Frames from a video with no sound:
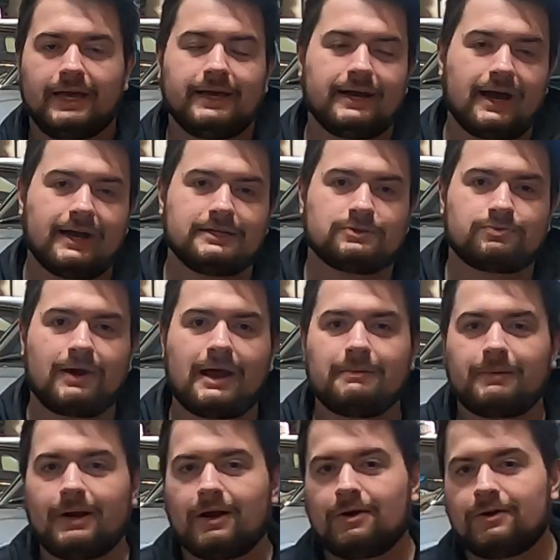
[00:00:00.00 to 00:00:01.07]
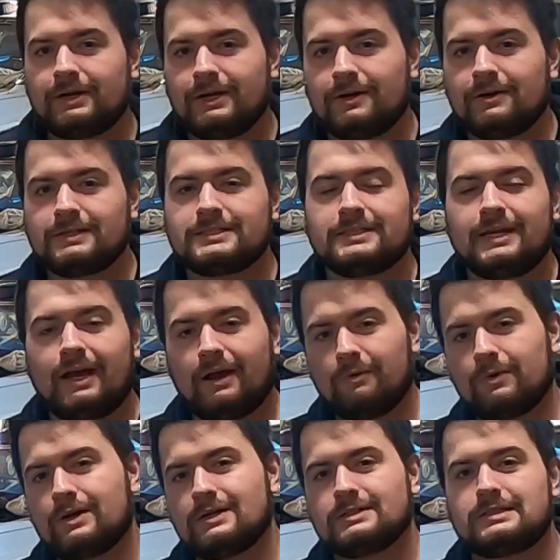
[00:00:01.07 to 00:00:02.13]
Hey guys, Rivalry here, and today I
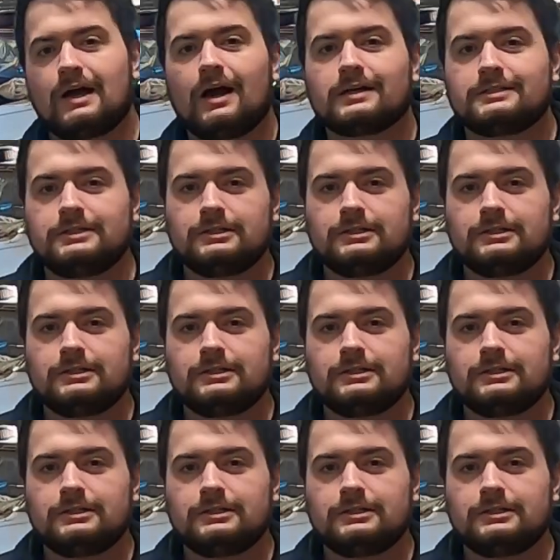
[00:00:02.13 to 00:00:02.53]
wanted to talk